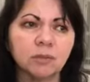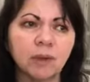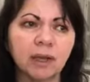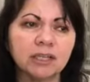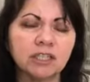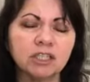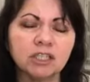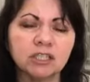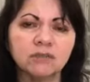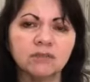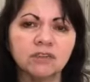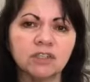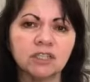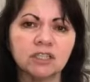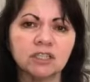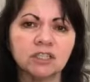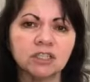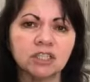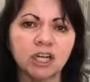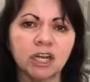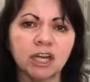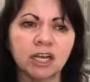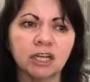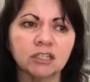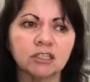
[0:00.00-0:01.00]
shift has
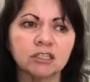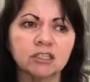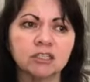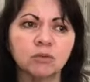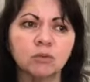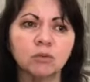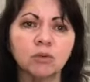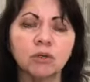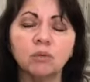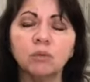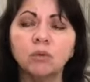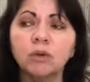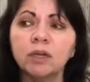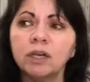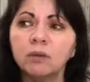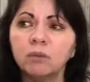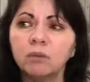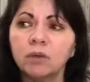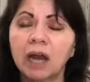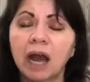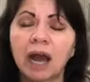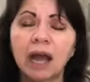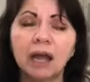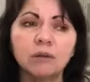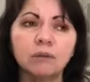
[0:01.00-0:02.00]
changed.
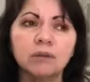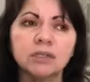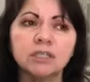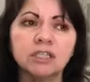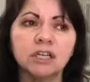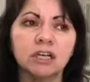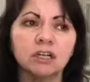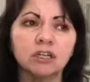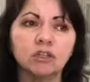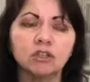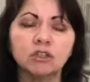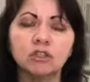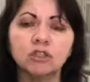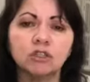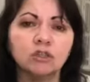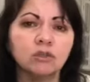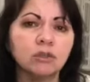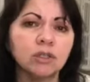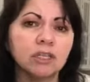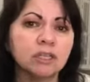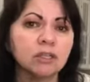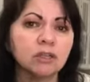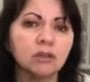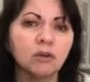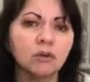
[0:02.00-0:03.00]
When I was younger, you
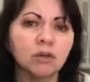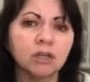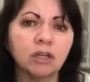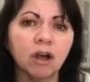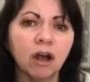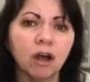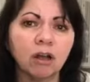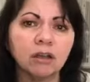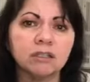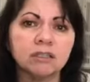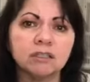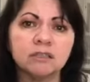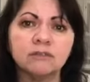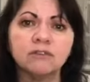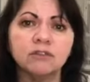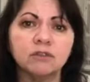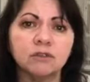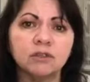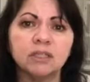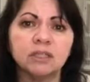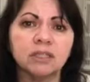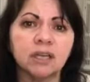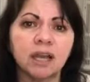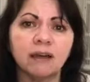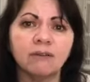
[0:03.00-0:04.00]
didn't go to college if you
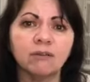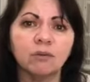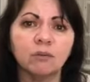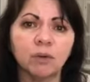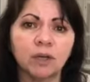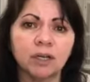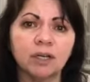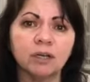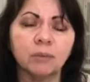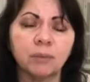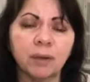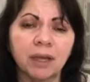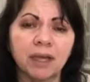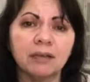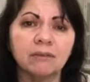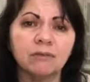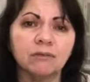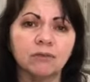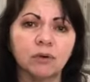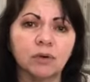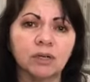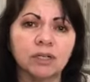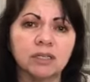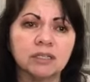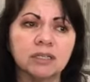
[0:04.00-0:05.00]
didn't have a way to pay
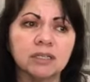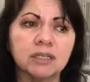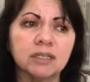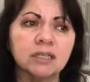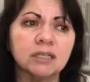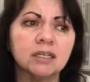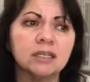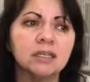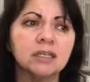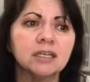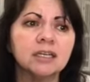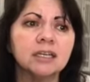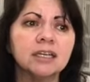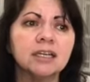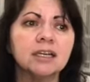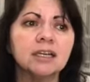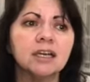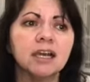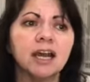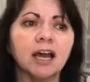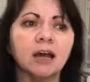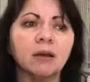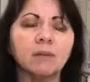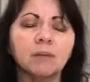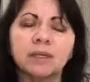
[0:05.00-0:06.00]
for it.
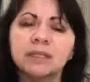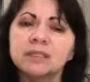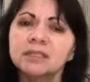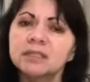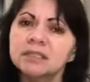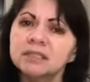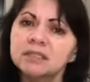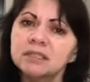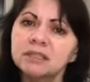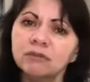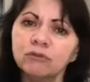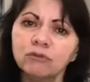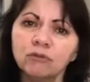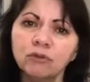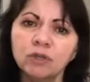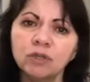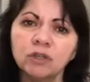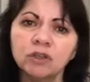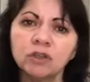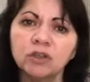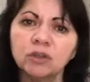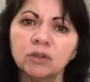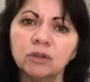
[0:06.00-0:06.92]
It's a different